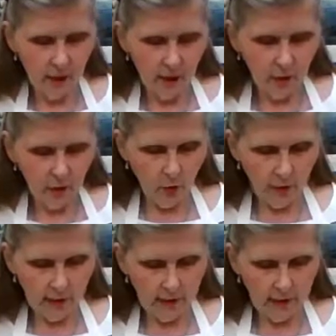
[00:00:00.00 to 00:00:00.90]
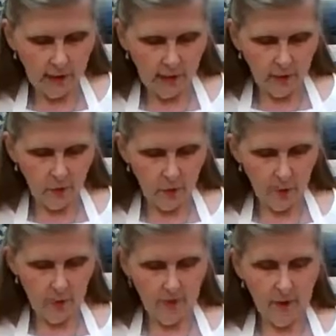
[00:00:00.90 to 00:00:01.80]
I would go ahead and
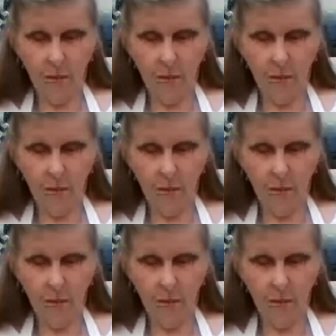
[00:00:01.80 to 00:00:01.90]
put the